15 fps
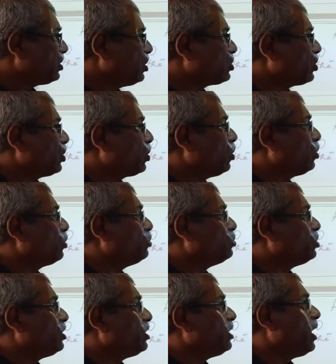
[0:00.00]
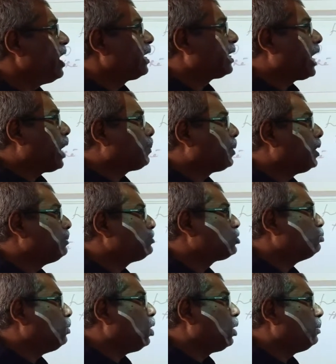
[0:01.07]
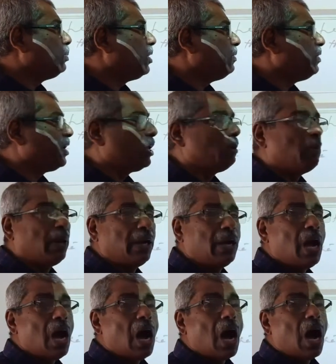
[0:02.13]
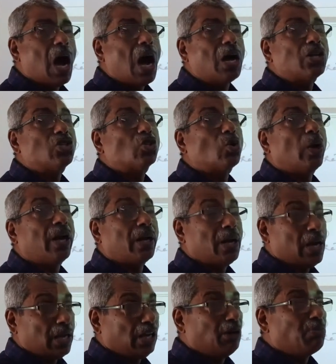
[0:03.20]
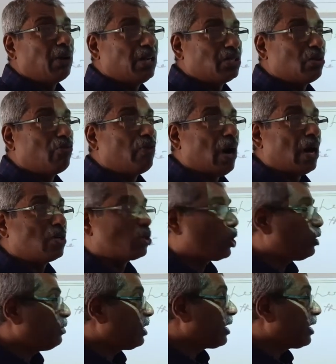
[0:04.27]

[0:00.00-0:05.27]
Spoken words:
is equal to G capital M small m divided by R square. In place of R square we will